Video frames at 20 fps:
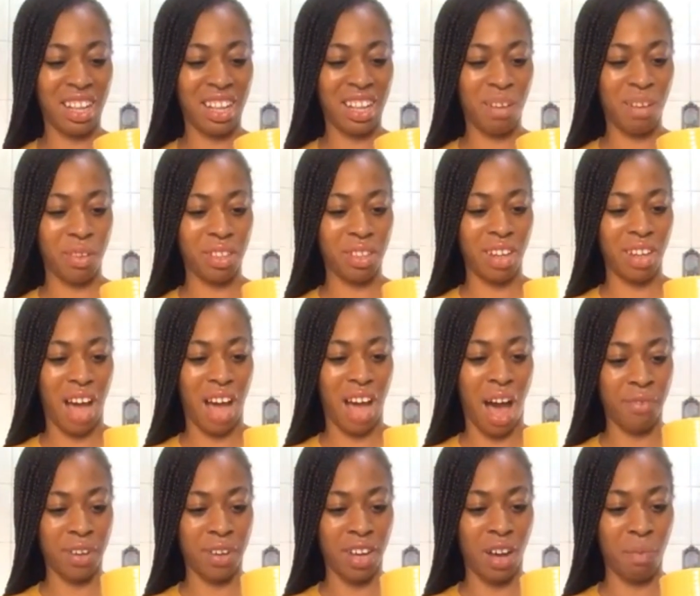I think
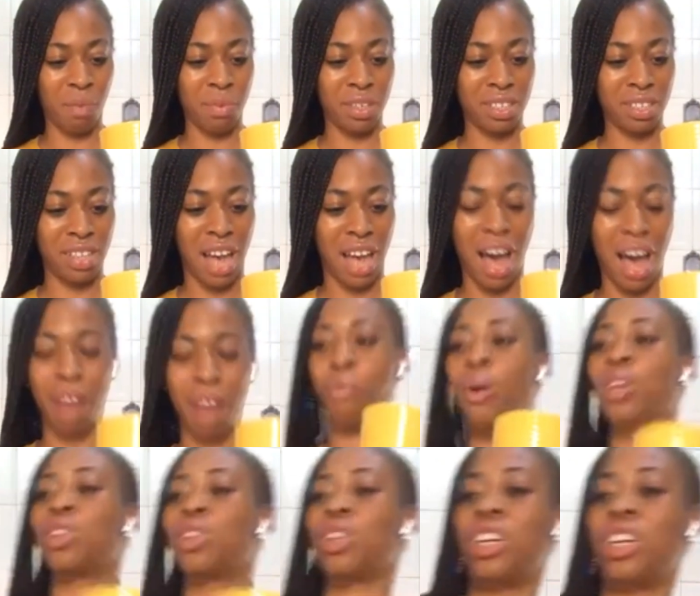half a cup is
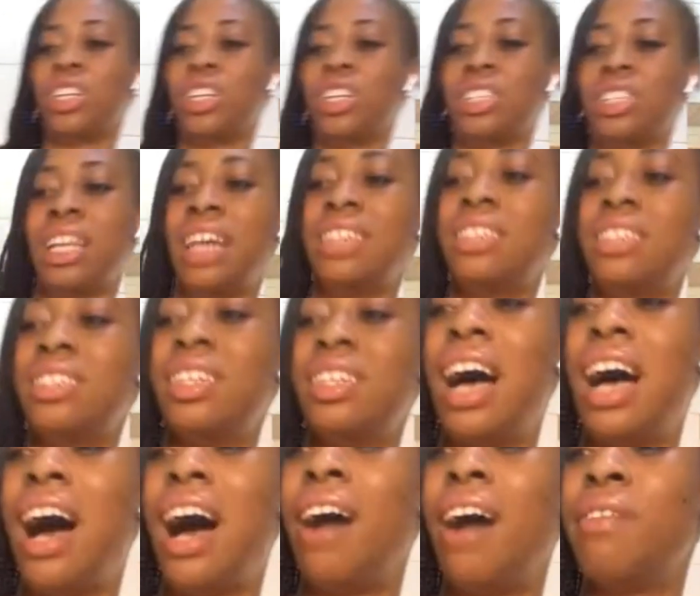half. 1/3 is
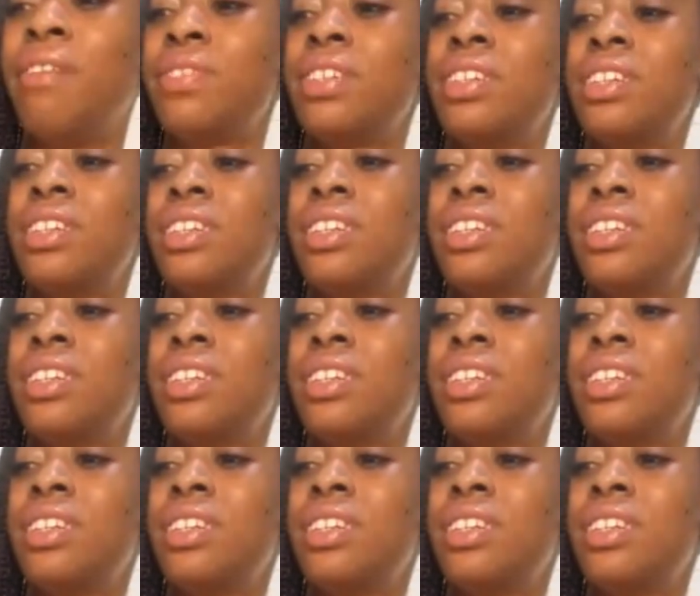less than half.